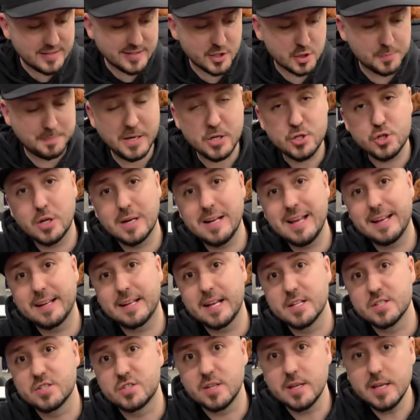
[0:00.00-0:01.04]
especially
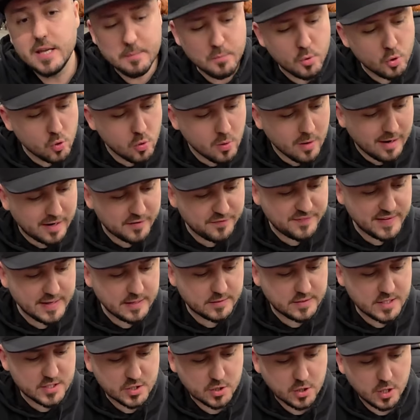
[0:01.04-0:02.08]
against Imu. I think
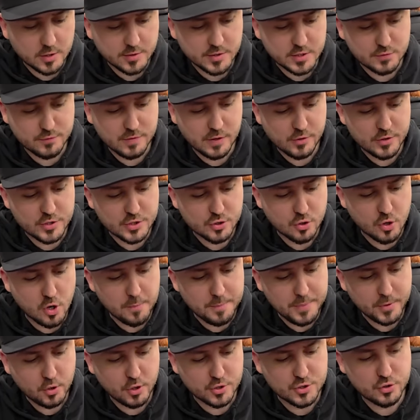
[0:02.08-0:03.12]
this card is very strong
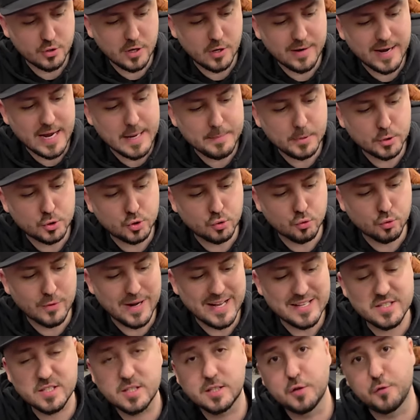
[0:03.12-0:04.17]
because you are able to
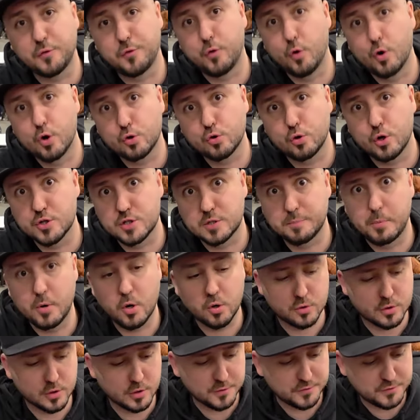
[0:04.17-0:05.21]
rest the 4-cost
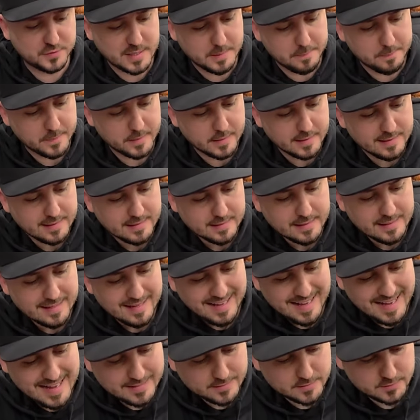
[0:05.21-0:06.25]
blocker of them.
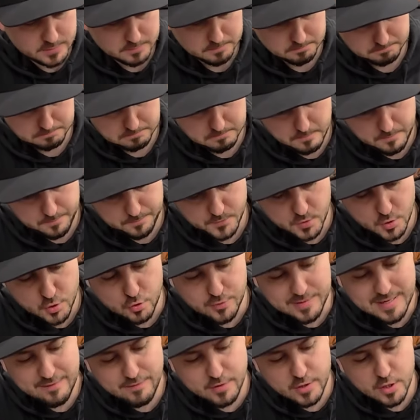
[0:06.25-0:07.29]
And you
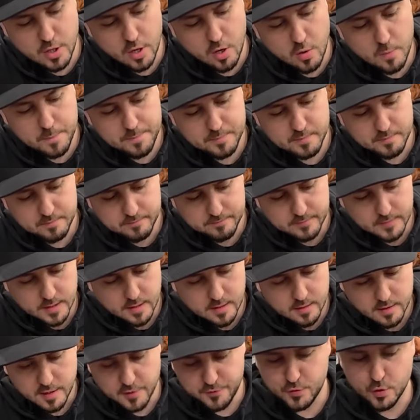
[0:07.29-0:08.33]
never know
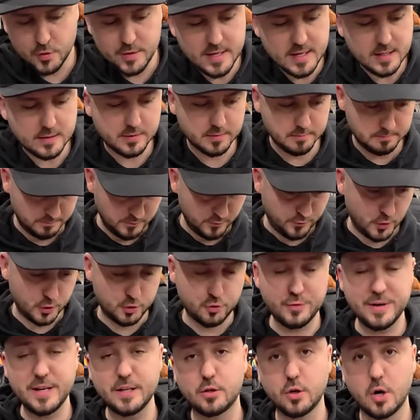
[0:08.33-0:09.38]
if you need for
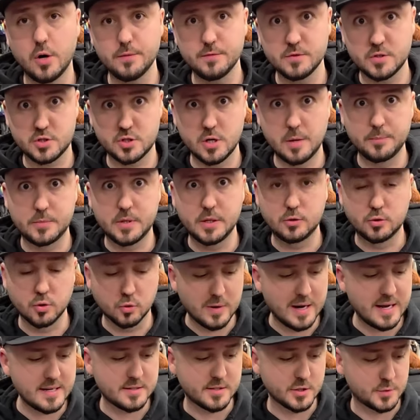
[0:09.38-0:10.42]
3 dons something to
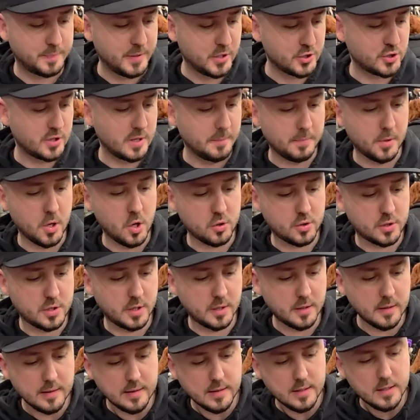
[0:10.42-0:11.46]
rest, especially a
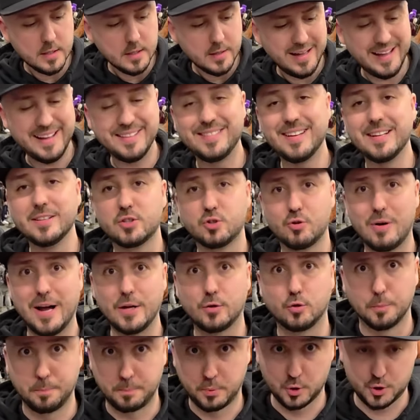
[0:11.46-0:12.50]
blocker, and then try
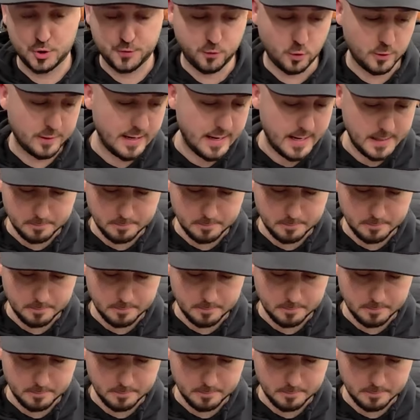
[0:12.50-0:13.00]
to push for game.